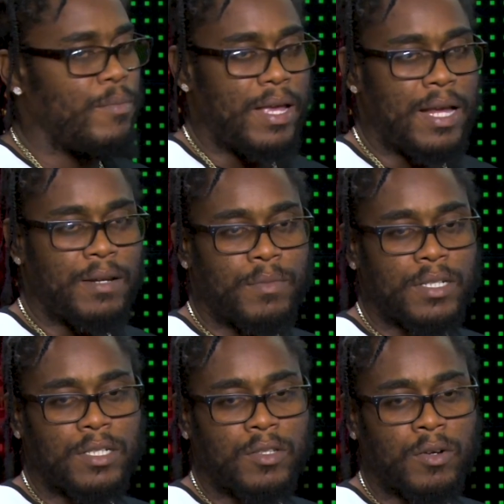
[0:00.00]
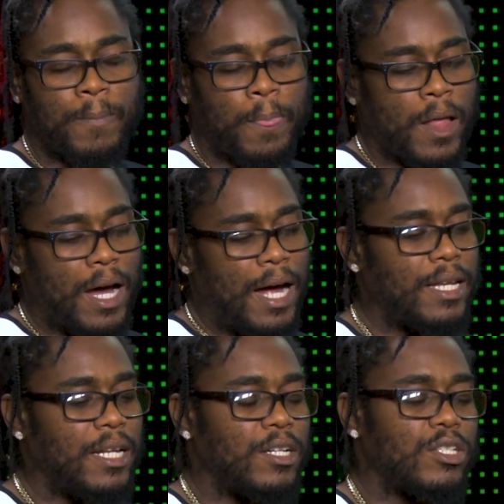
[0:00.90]
right, me help mash it up.
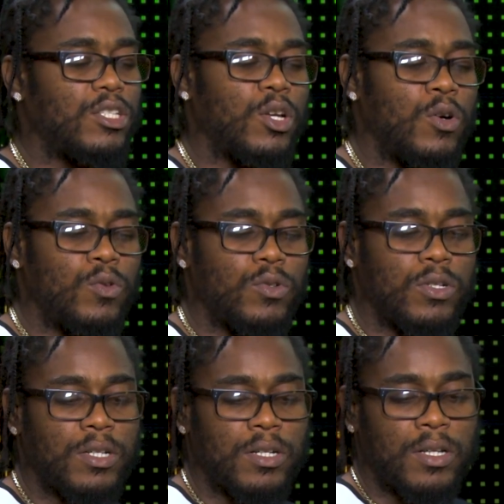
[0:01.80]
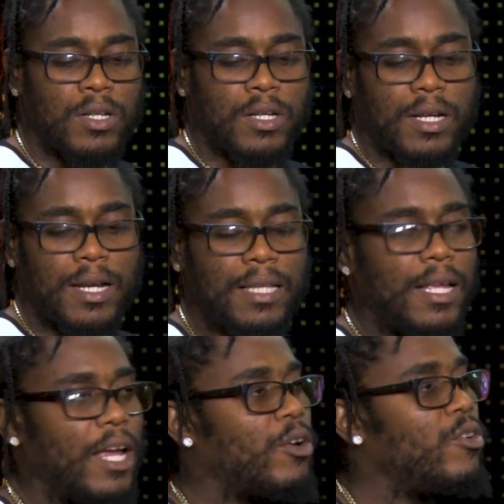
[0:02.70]
And then the sound
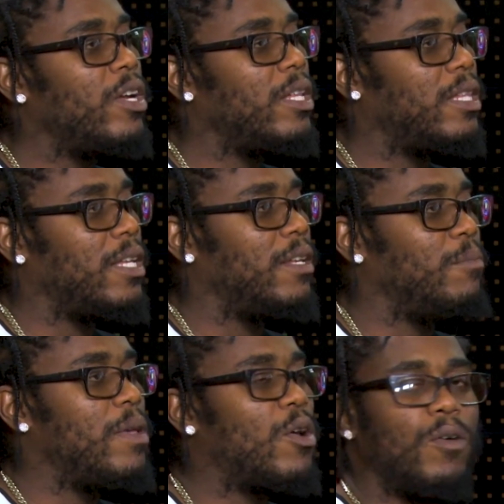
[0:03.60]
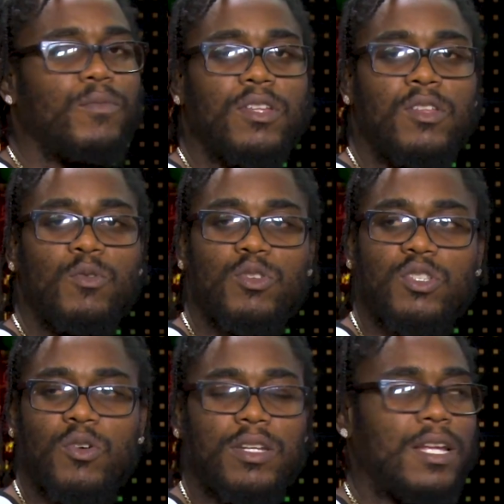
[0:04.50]
that I created become the new
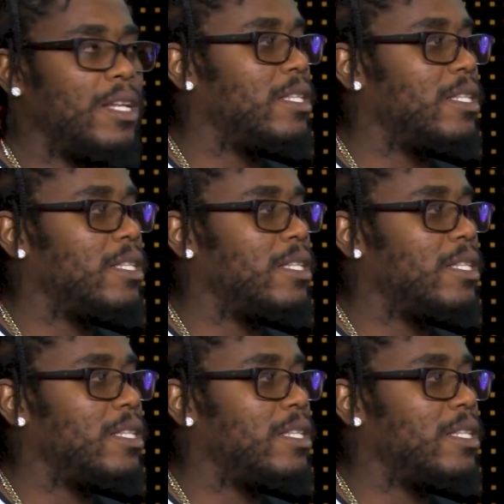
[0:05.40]
sound,